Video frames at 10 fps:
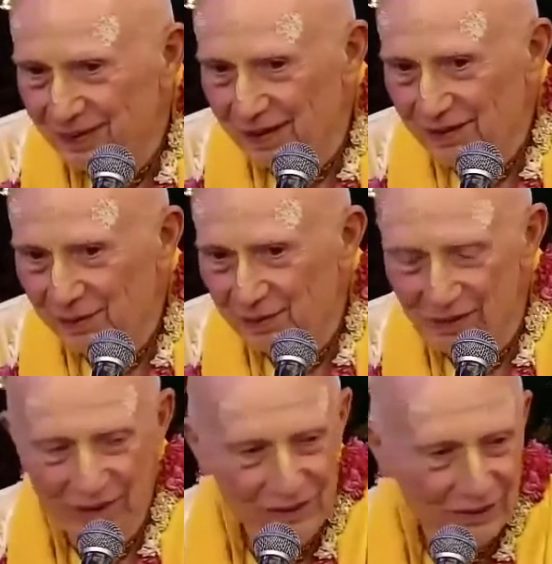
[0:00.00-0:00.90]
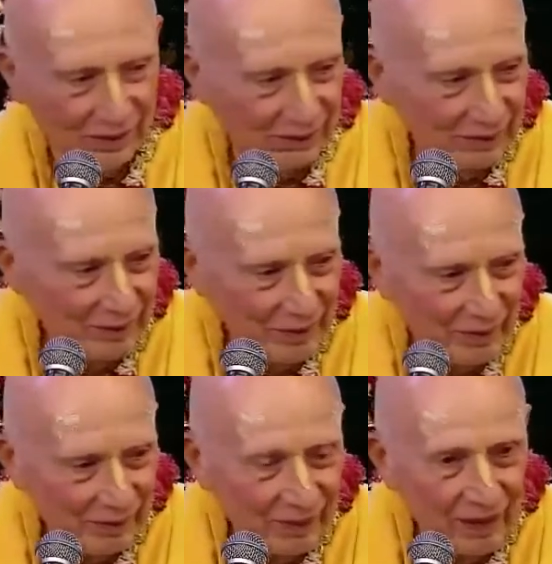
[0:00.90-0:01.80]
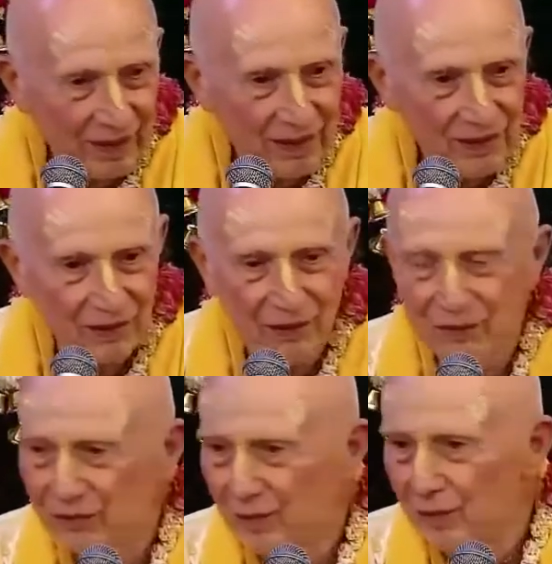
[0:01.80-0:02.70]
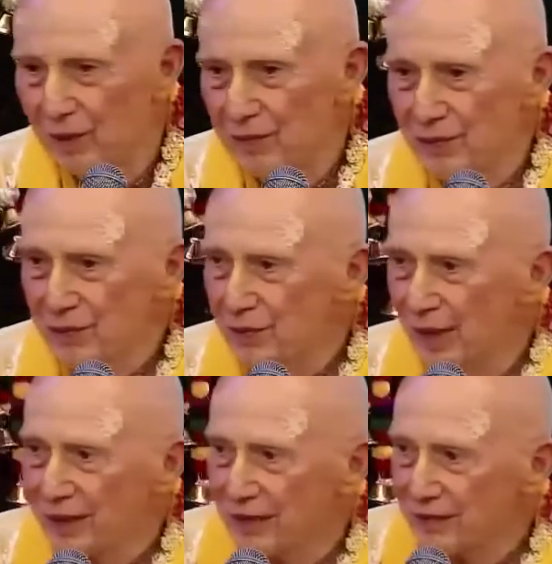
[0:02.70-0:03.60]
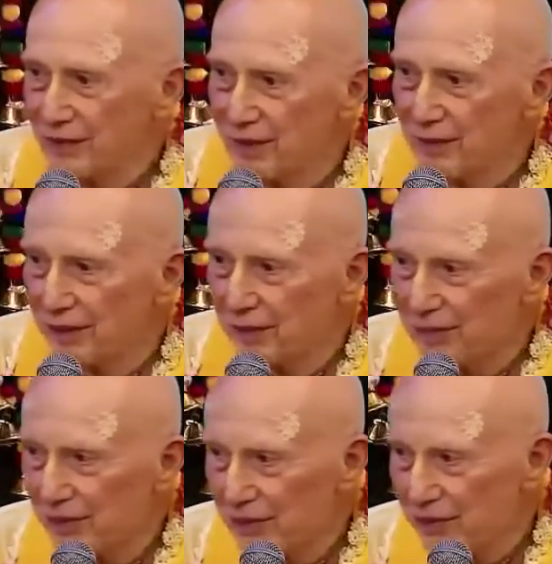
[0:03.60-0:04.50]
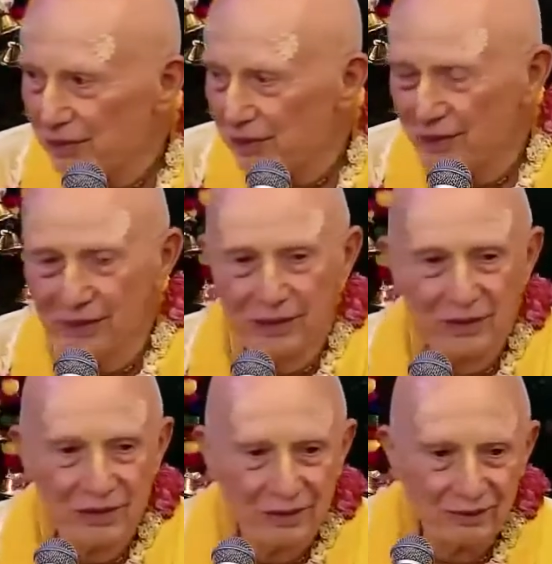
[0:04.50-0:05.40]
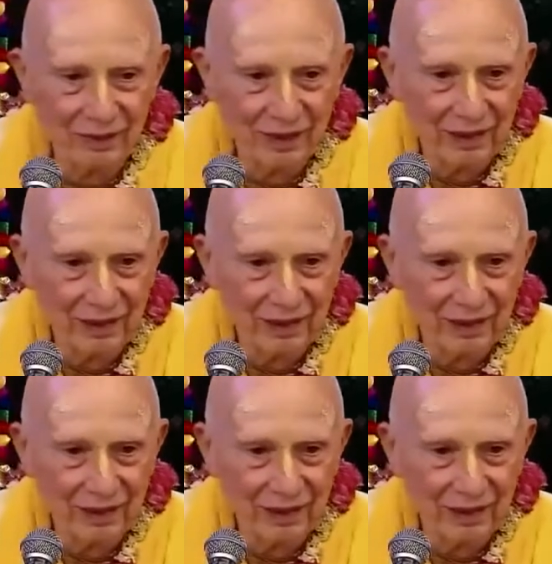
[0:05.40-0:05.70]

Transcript: That's a blessing. So from one perspective, something appears to be a curse,